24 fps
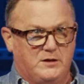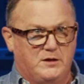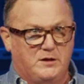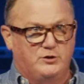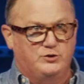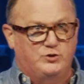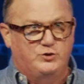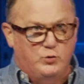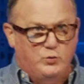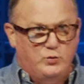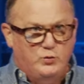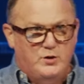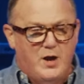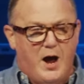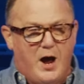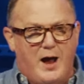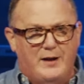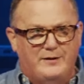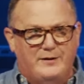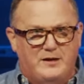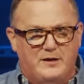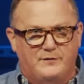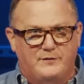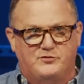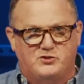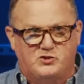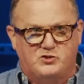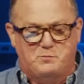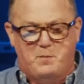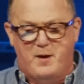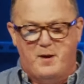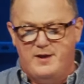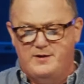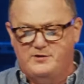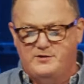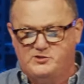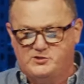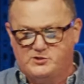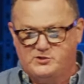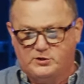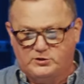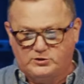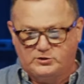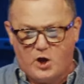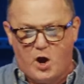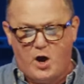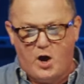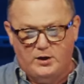Do not give space to
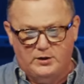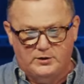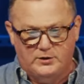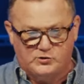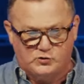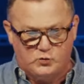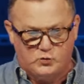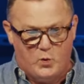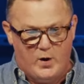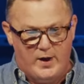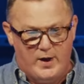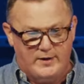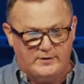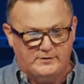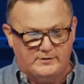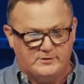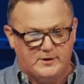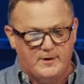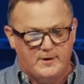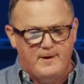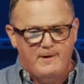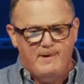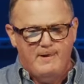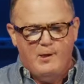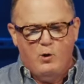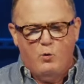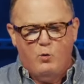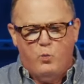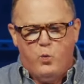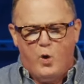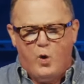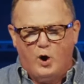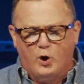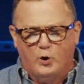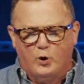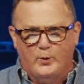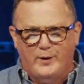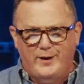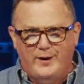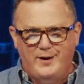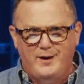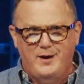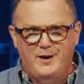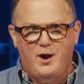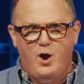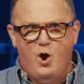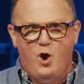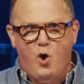thoughtless waste. Worry
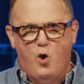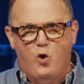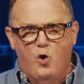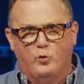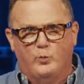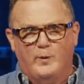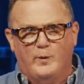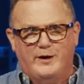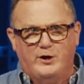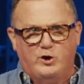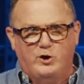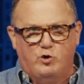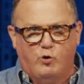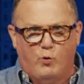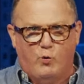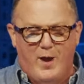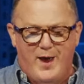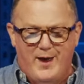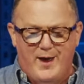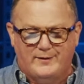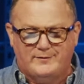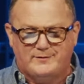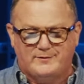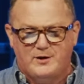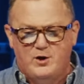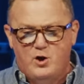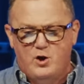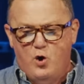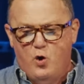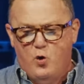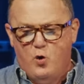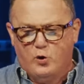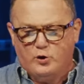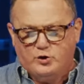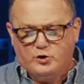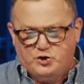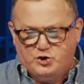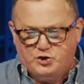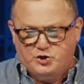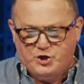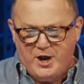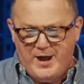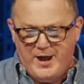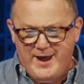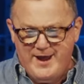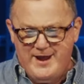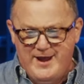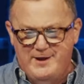or regret or
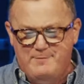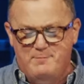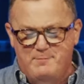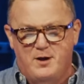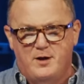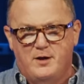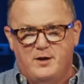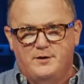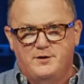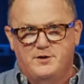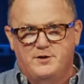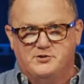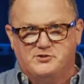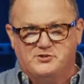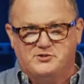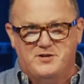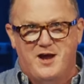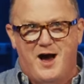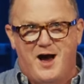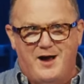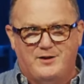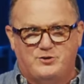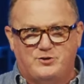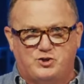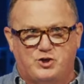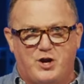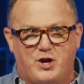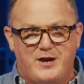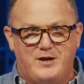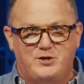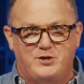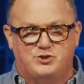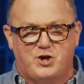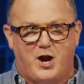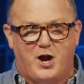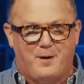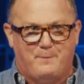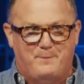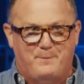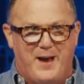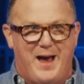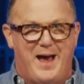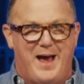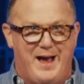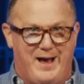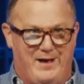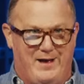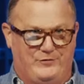shame does not change our
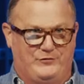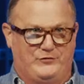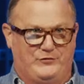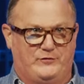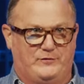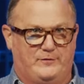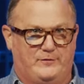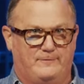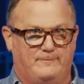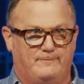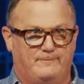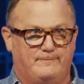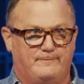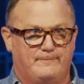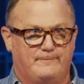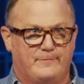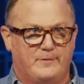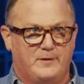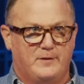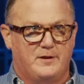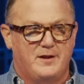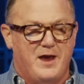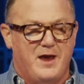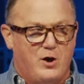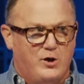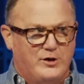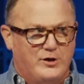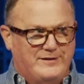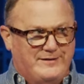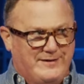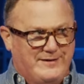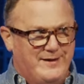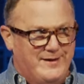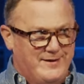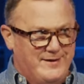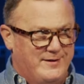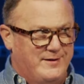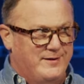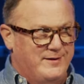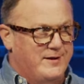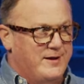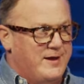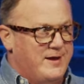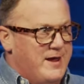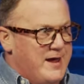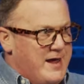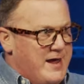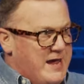past. Now again,
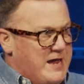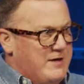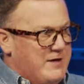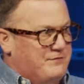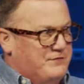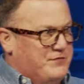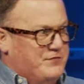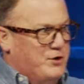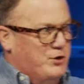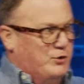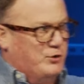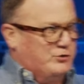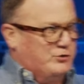if you're